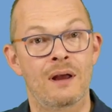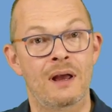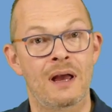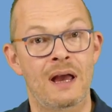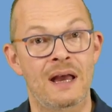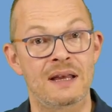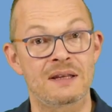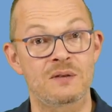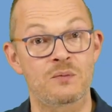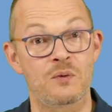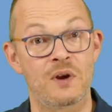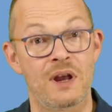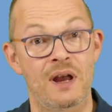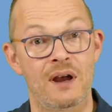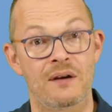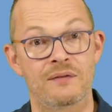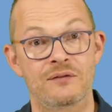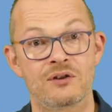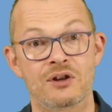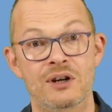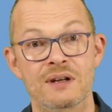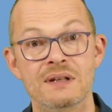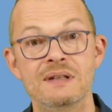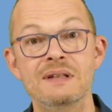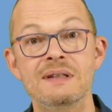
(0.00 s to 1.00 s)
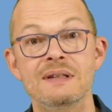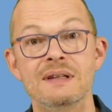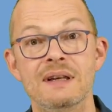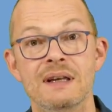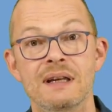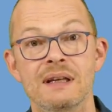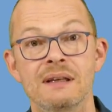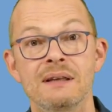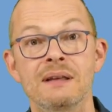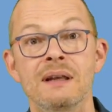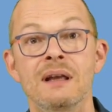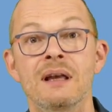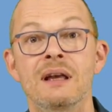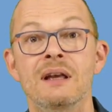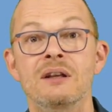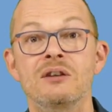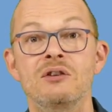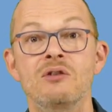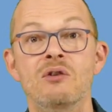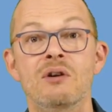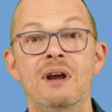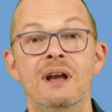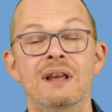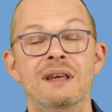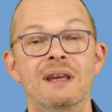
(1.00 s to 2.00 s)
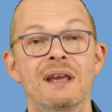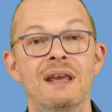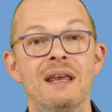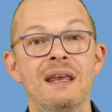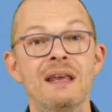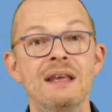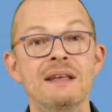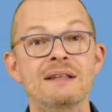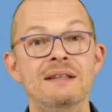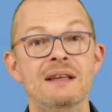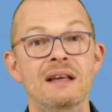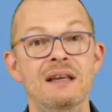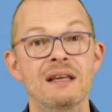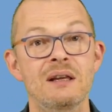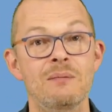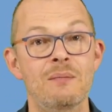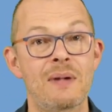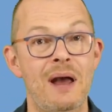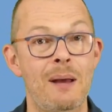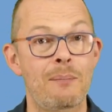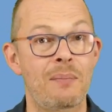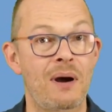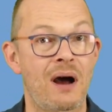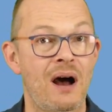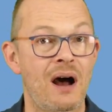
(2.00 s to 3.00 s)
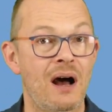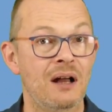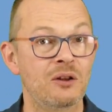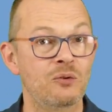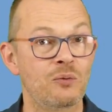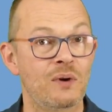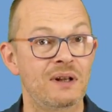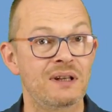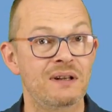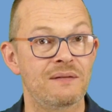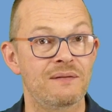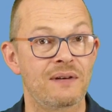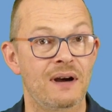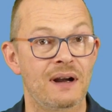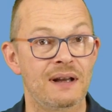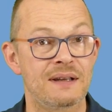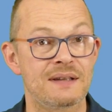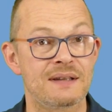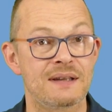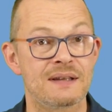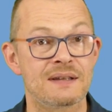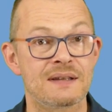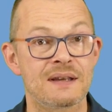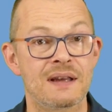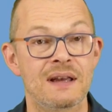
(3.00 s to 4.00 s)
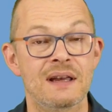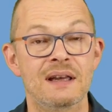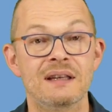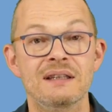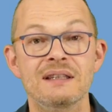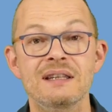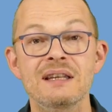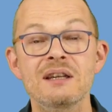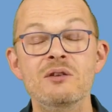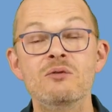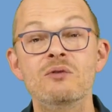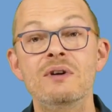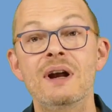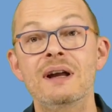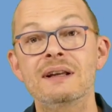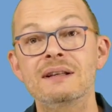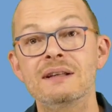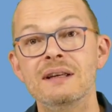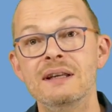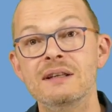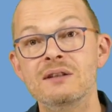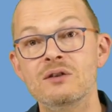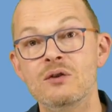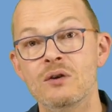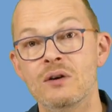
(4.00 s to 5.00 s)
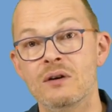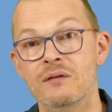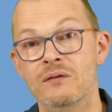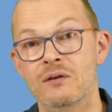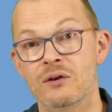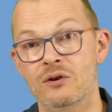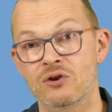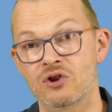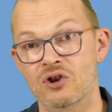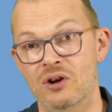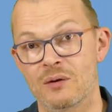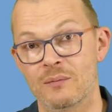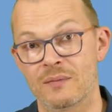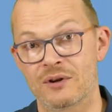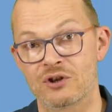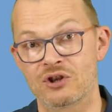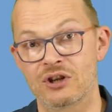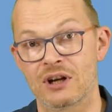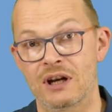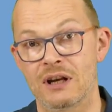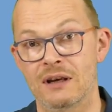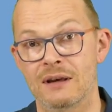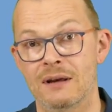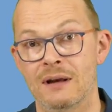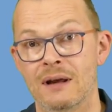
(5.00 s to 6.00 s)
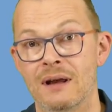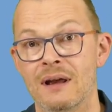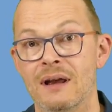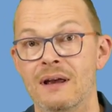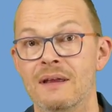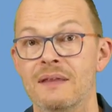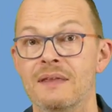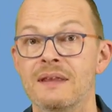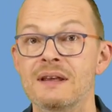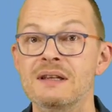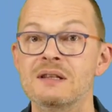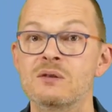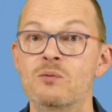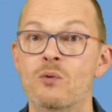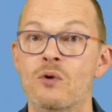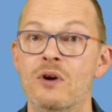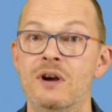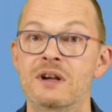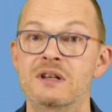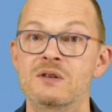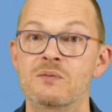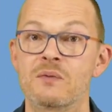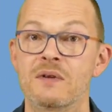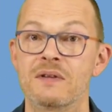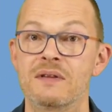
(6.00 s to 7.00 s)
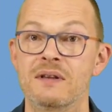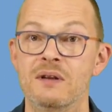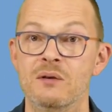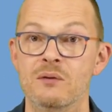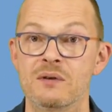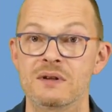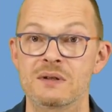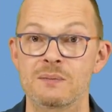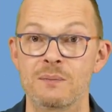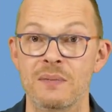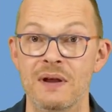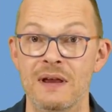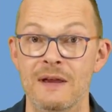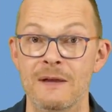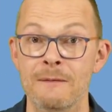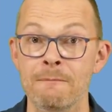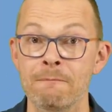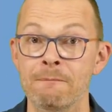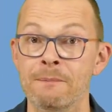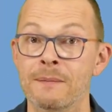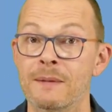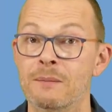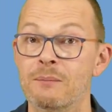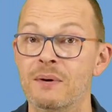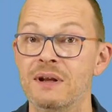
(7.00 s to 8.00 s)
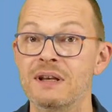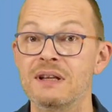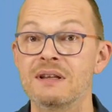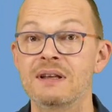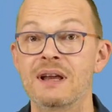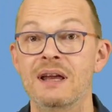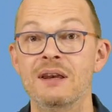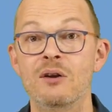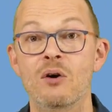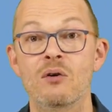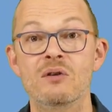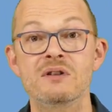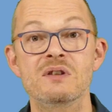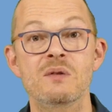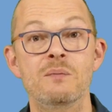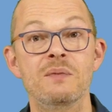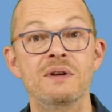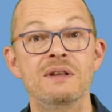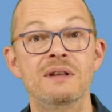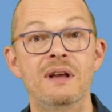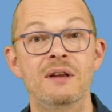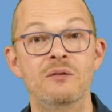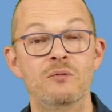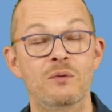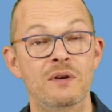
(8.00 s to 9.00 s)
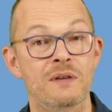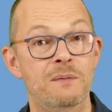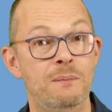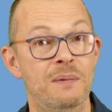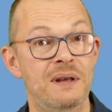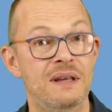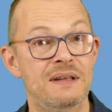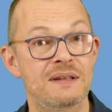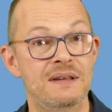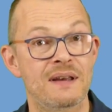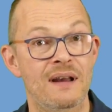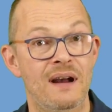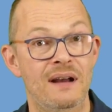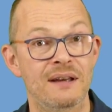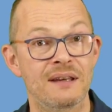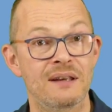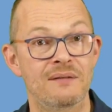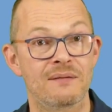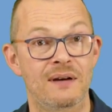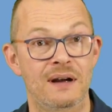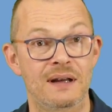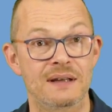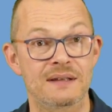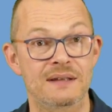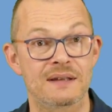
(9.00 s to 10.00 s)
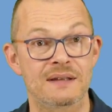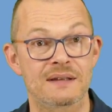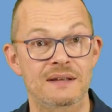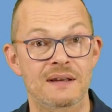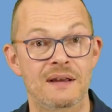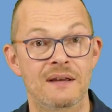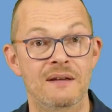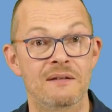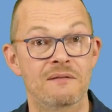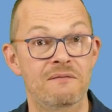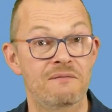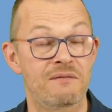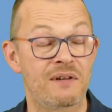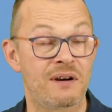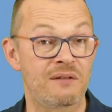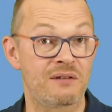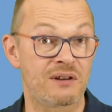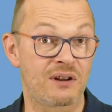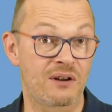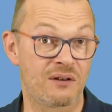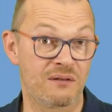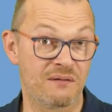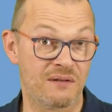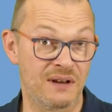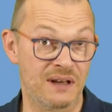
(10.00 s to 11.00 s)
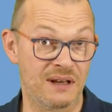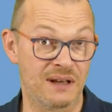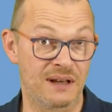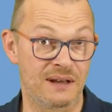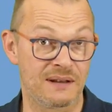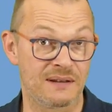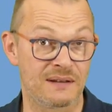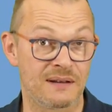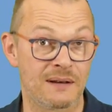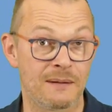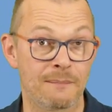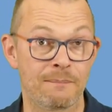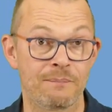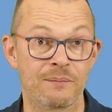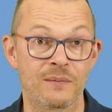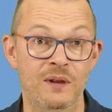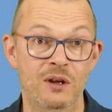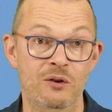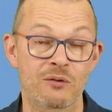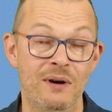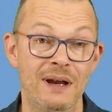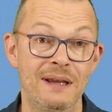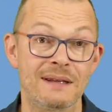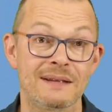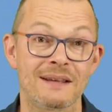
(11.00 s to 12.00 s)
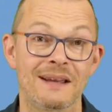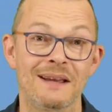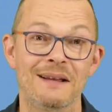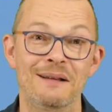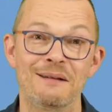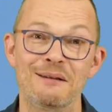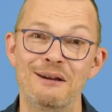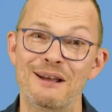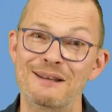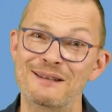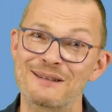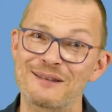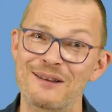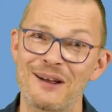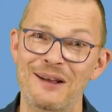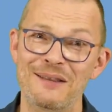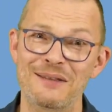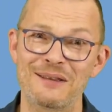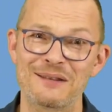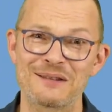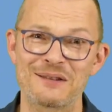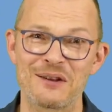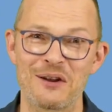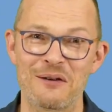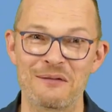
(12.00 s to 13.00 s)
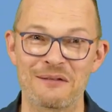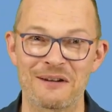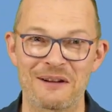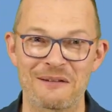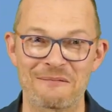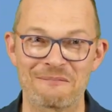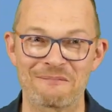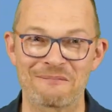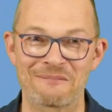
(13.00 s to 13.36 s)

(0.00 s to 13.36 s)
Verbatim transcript: As we have just seen, you can easily map hardware devices directly to a virtual machine. This works with USB, but it can also be done with PCI devices. Very convenient. Great, let's start the server.